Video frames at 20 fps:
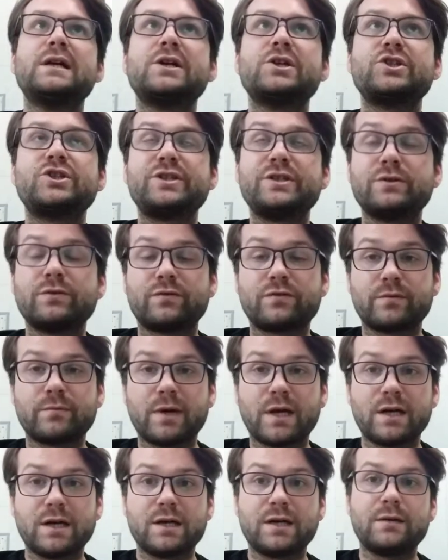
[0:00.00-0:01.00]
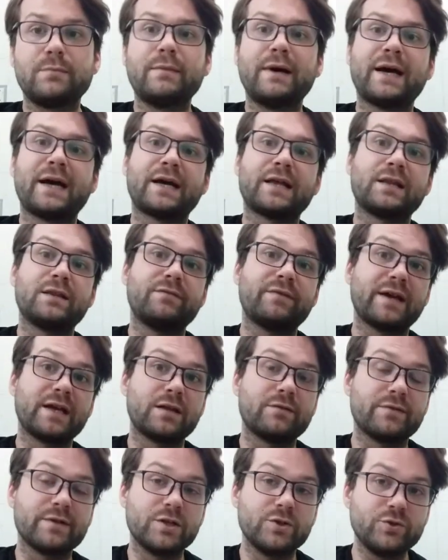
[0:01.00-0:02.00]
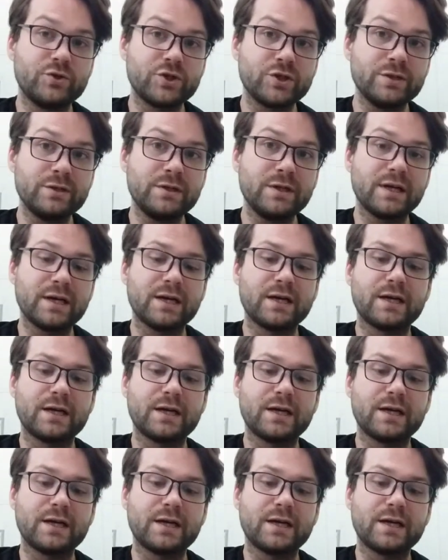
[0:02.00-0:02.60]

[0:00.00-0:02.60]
Shield from Harm and Veil of Illusion.